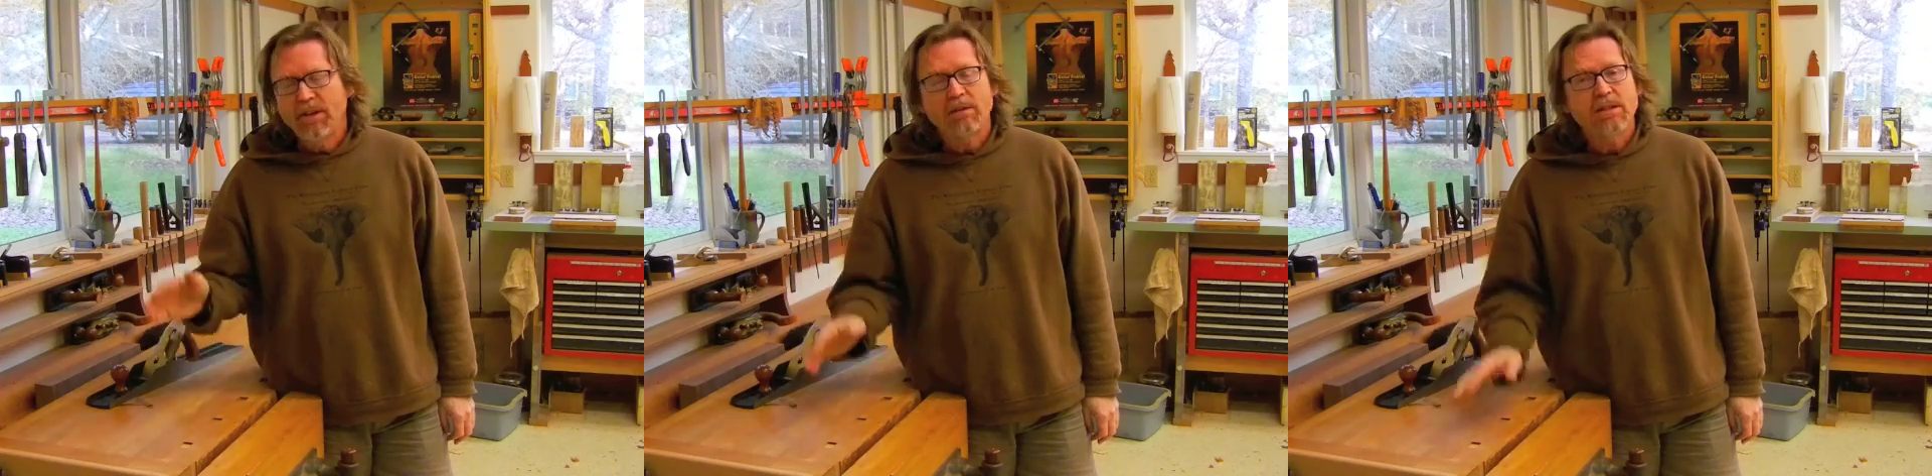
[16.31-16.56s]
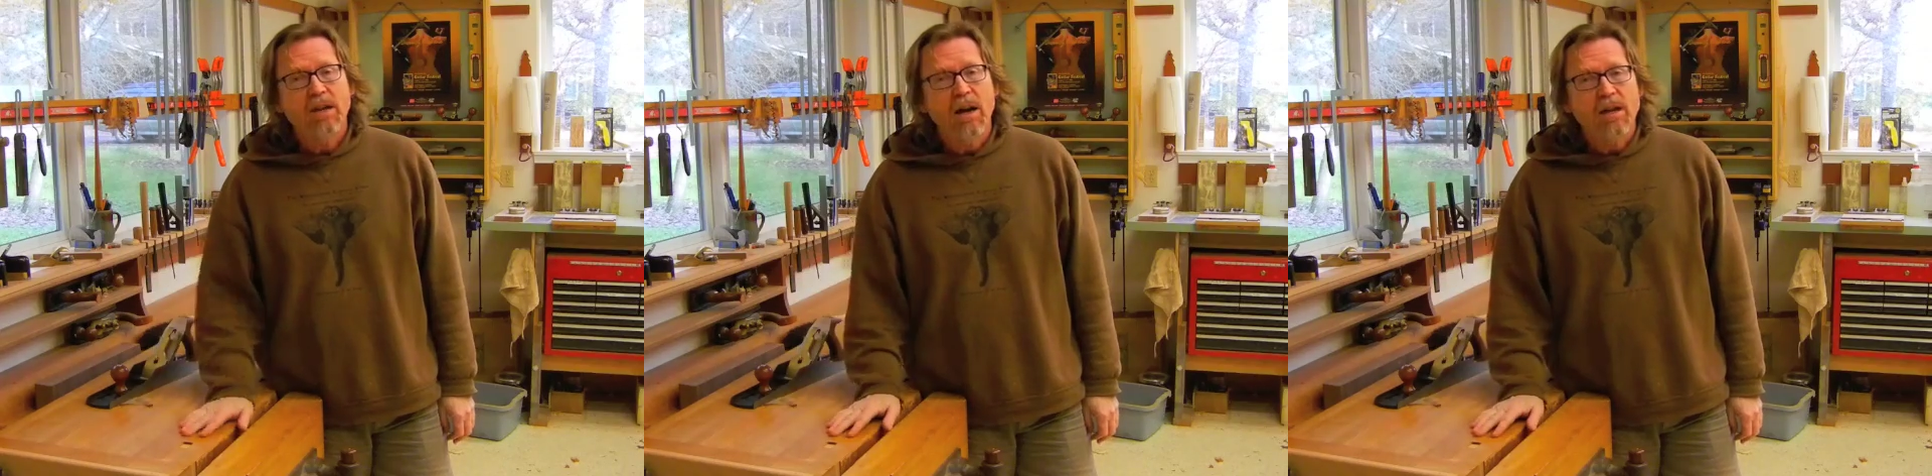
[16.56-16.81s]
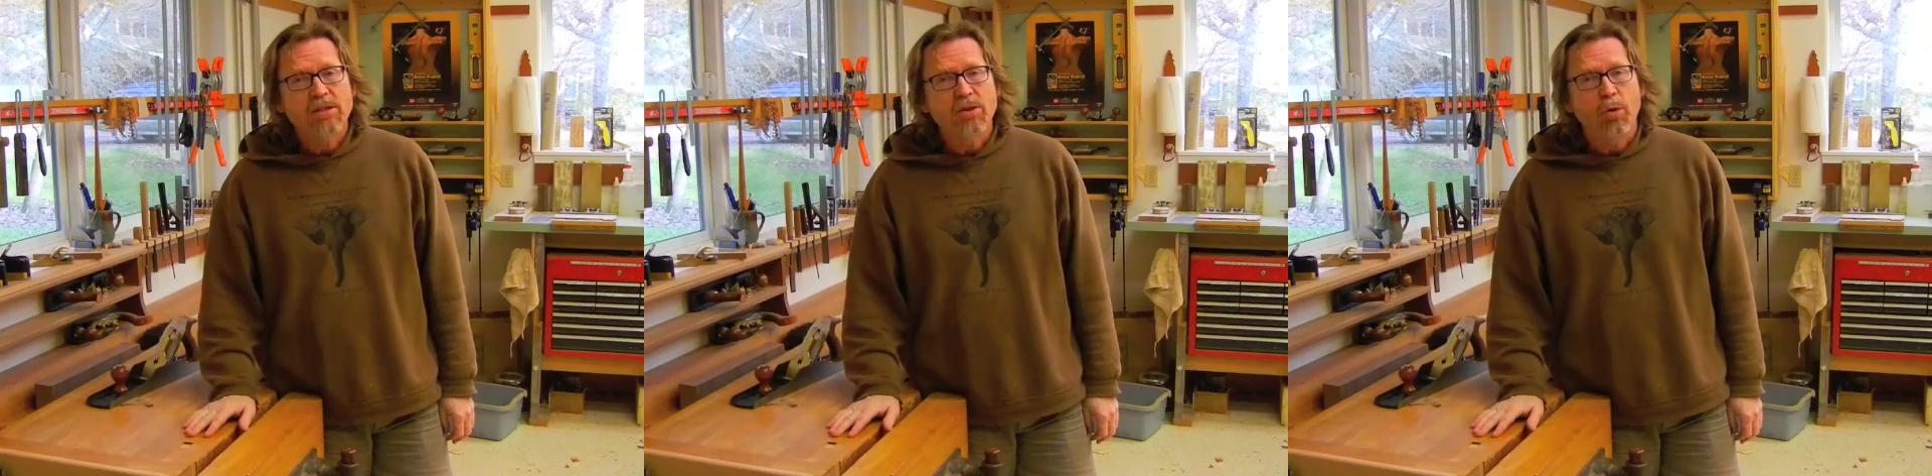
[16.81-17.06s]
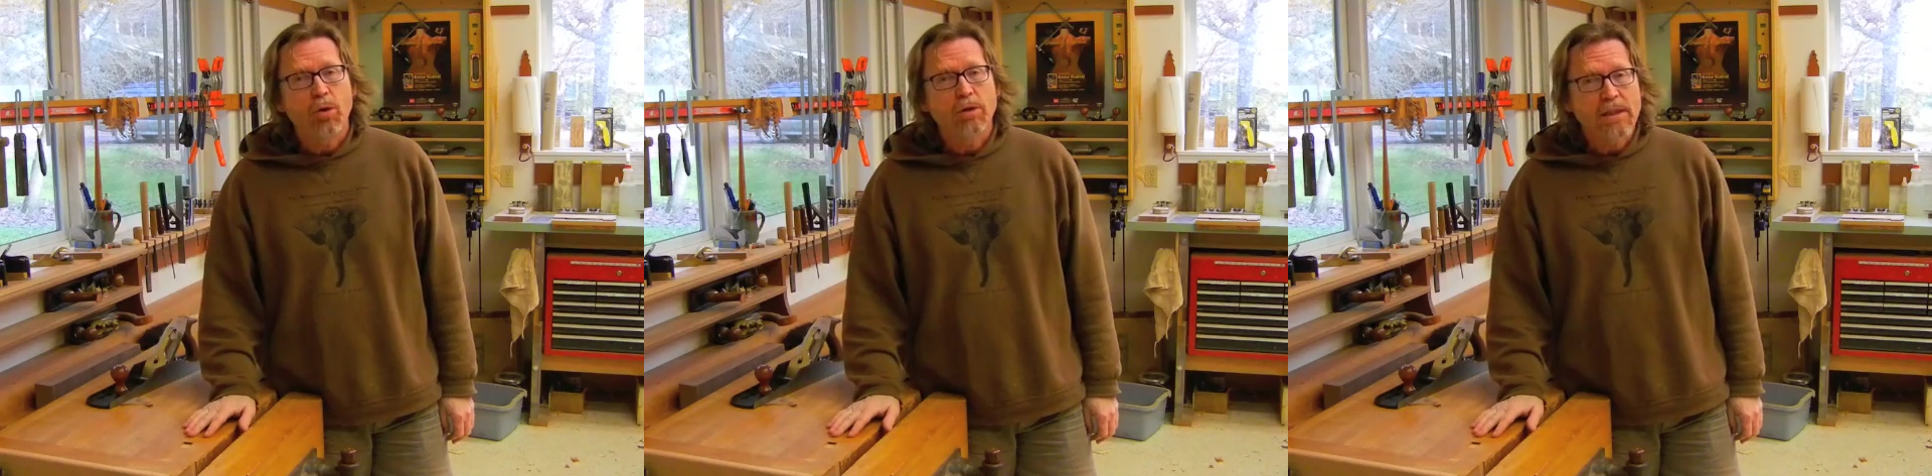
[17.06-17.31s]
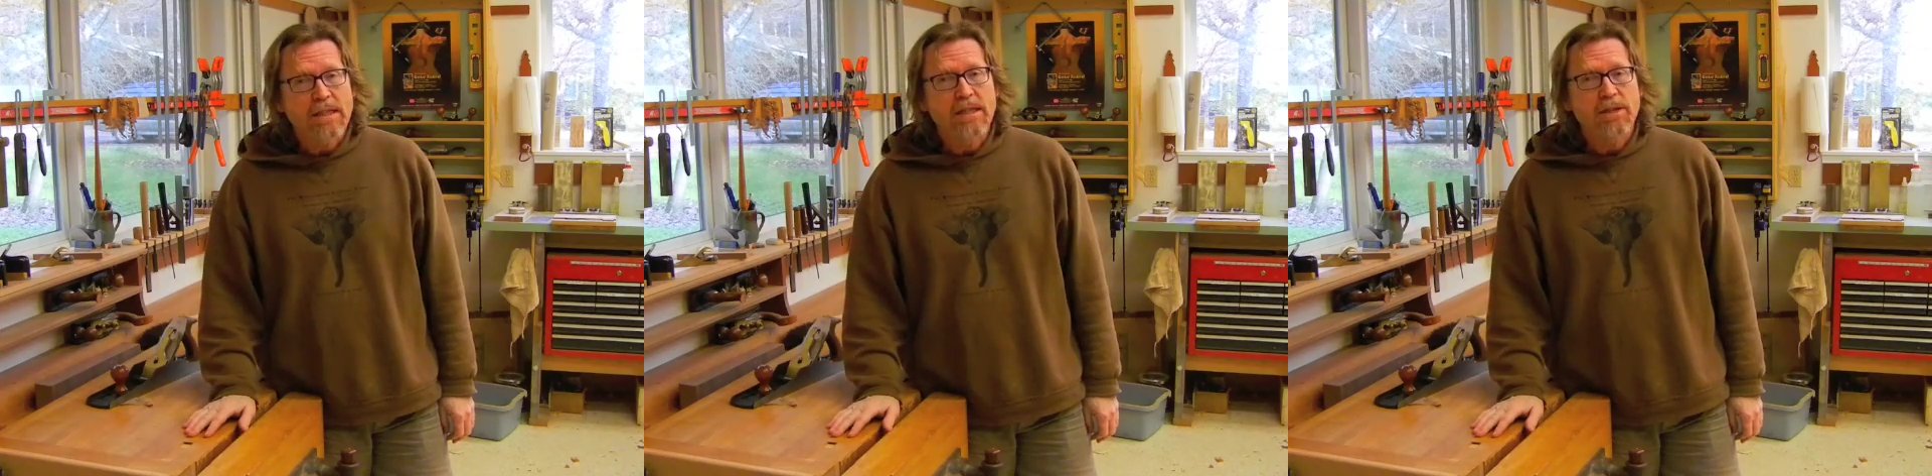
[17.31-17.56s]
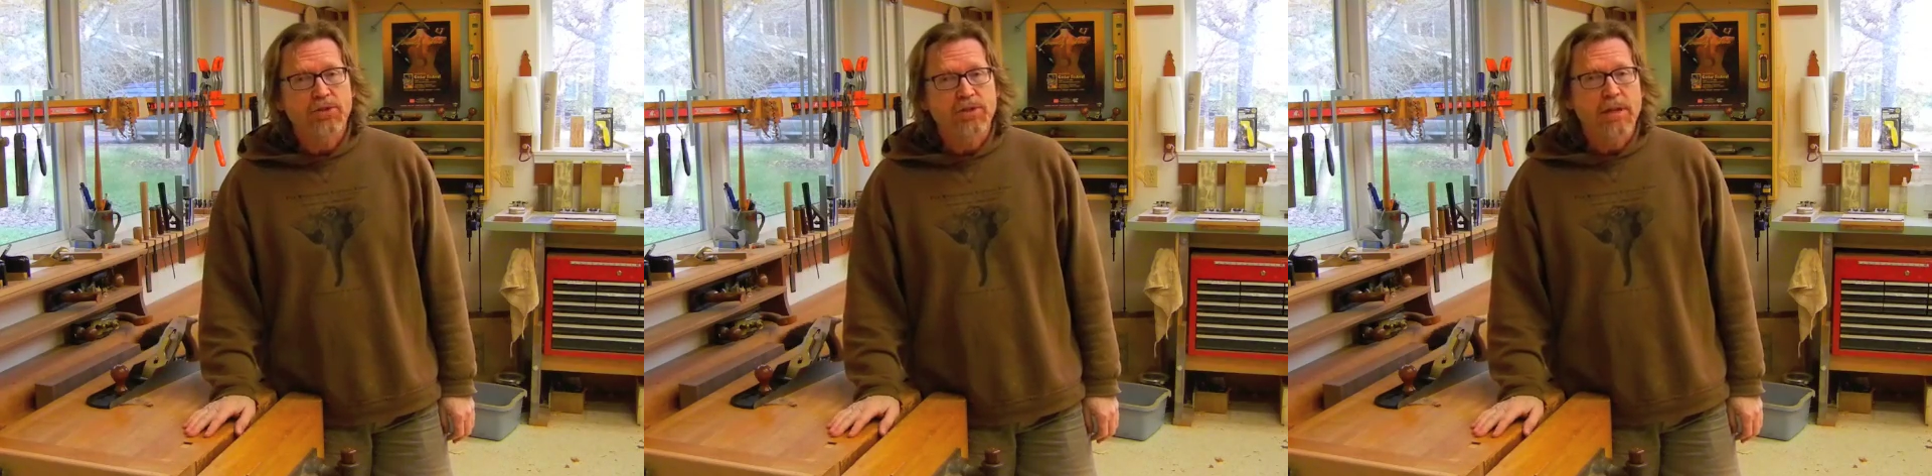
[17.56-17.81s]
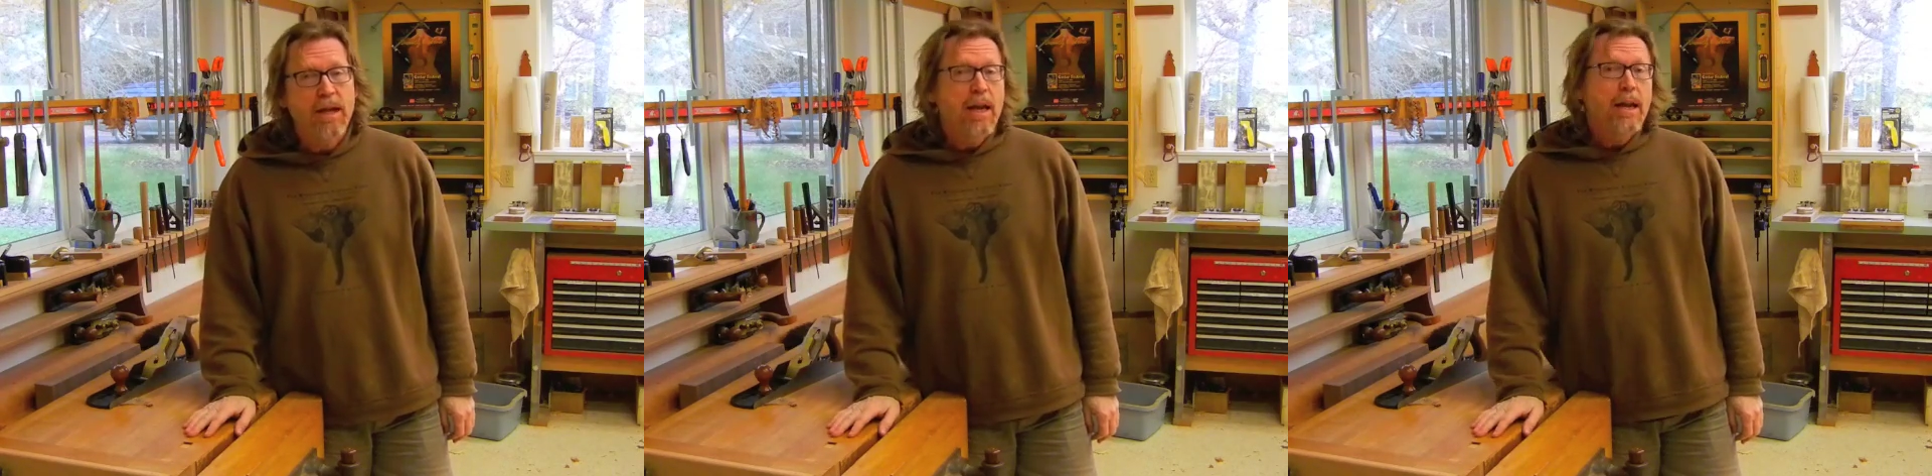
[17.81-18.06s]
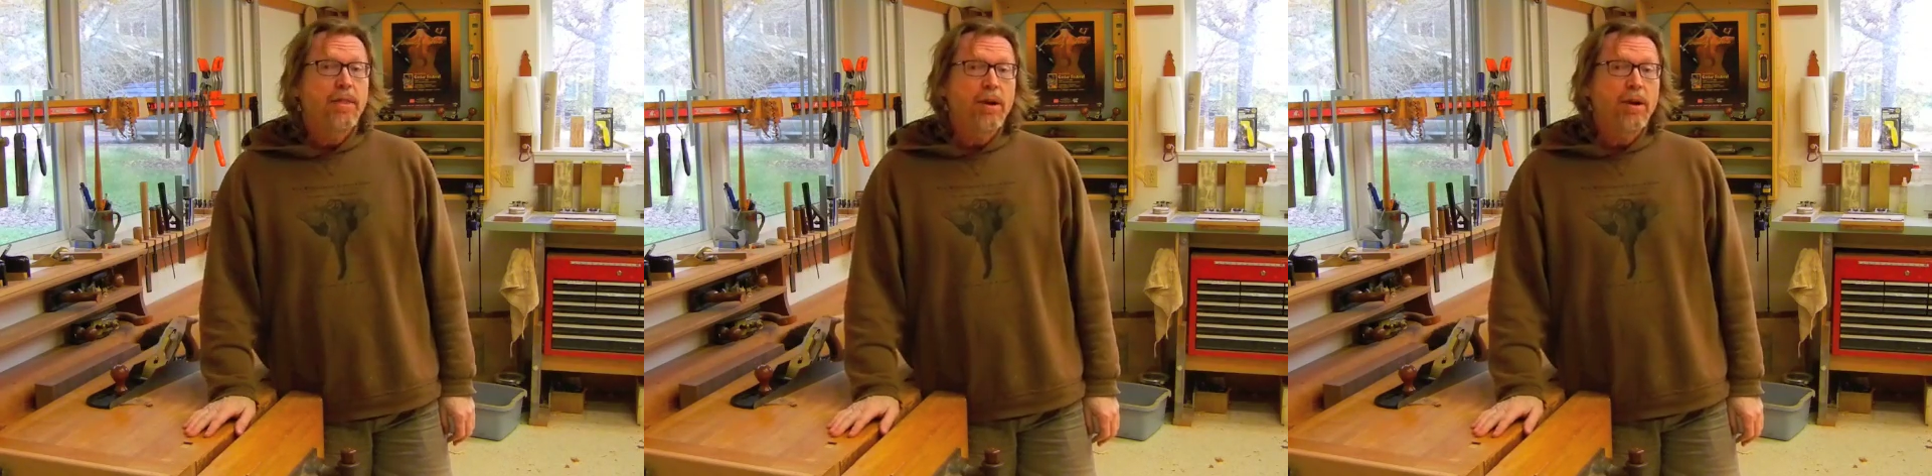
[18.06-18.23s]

Veritas or a Lie-Nielsen,